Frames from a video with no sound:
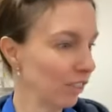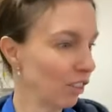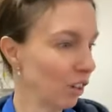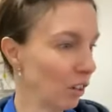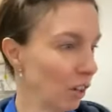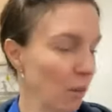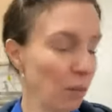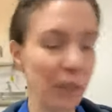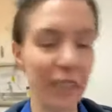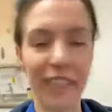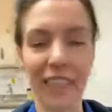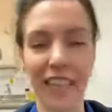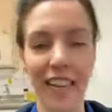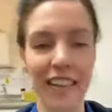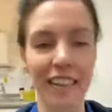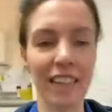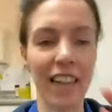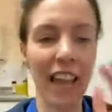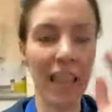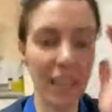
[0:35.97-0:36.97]
at
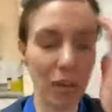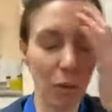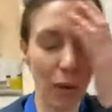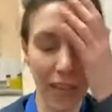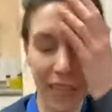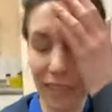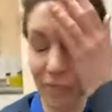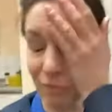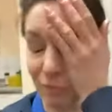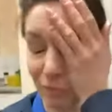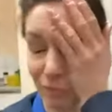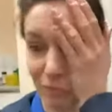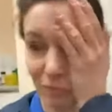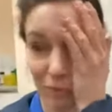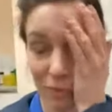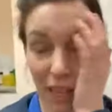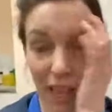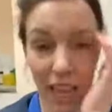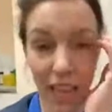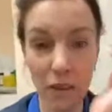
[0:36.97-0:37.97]
weekend. Anyway,
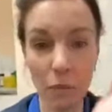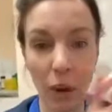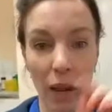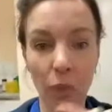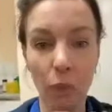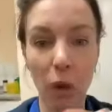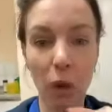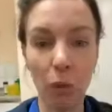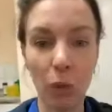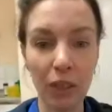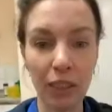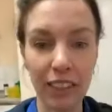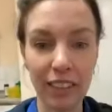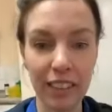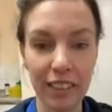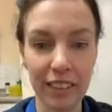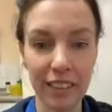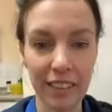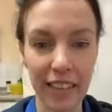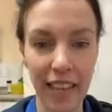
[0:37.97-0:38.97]
what I
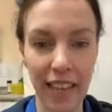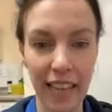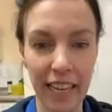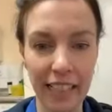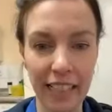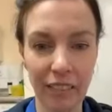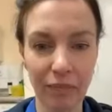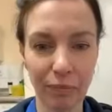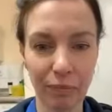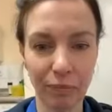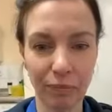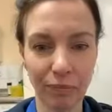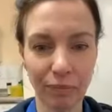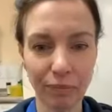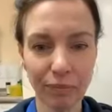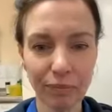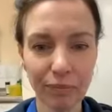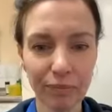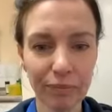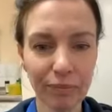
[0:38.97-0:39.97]
wanted to say.
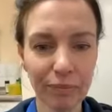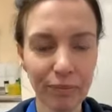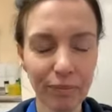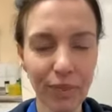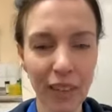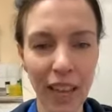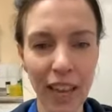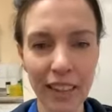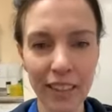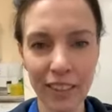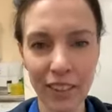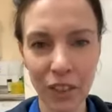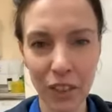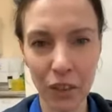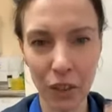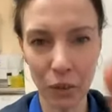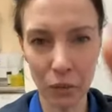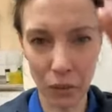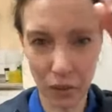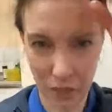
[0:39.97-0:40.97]
Hi,
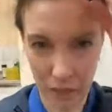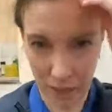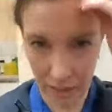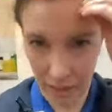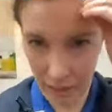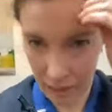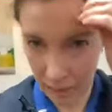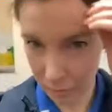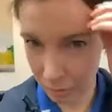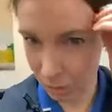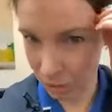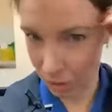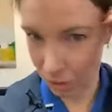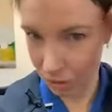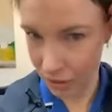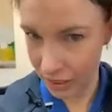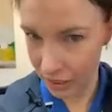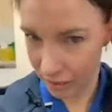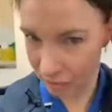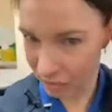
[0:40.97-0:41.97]
Sue. I'm
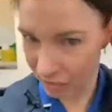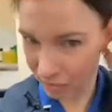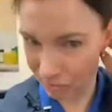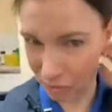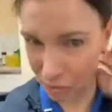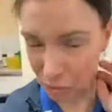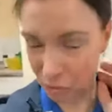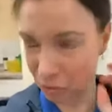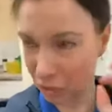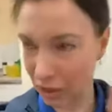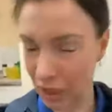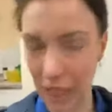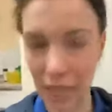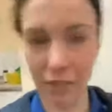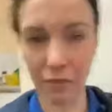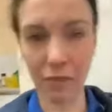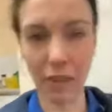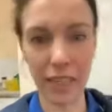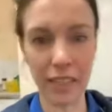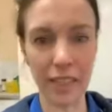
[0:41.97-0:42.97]
sorry, I'm just
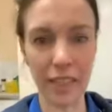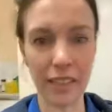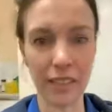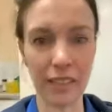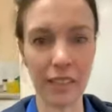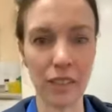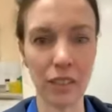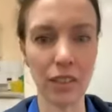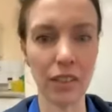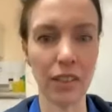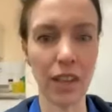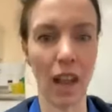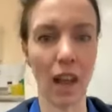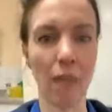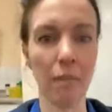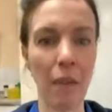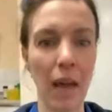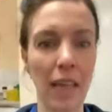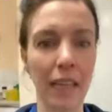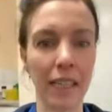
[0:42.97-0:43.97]
getting ready to
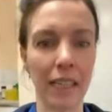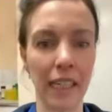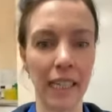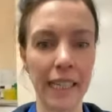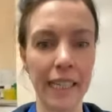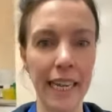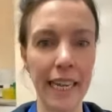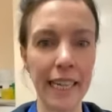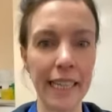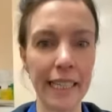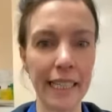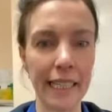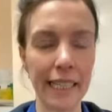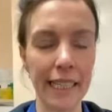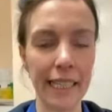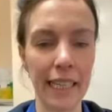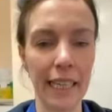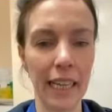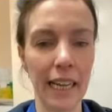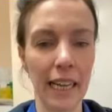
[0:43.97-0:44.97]
start my clinic.